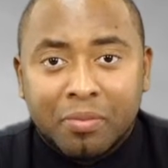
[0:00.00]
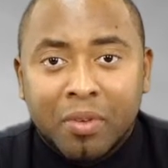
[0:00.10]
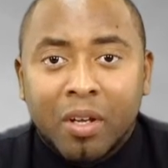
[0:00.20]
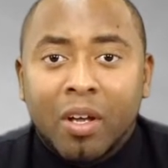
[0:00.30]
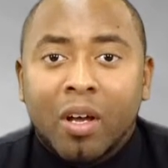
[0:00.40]
I
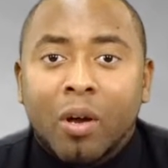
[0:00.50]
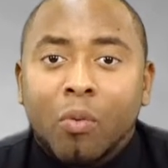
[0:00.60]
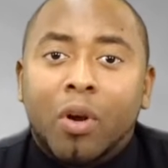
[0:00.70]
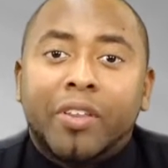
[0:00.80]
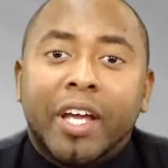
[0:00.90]

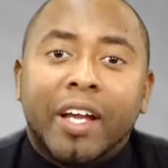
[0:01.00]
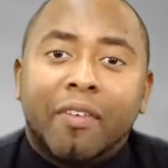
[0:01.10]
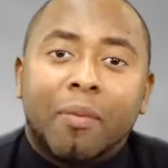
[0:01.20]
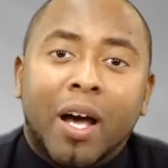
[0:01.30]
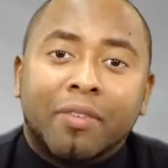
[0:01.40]
want to thank
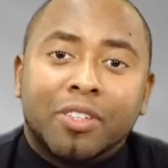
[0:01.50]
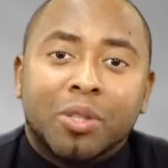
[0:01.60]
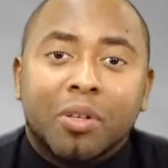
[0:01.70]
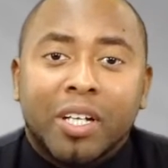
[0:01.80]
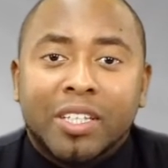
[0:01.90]
everybody for
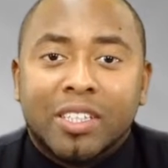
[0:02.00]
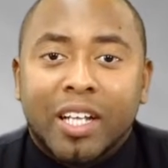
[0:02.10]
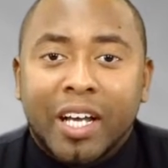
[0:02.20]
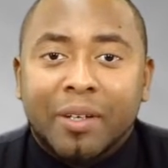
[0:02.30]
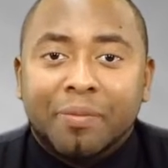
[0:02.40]
tuning in
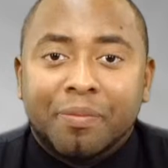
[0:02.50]
today.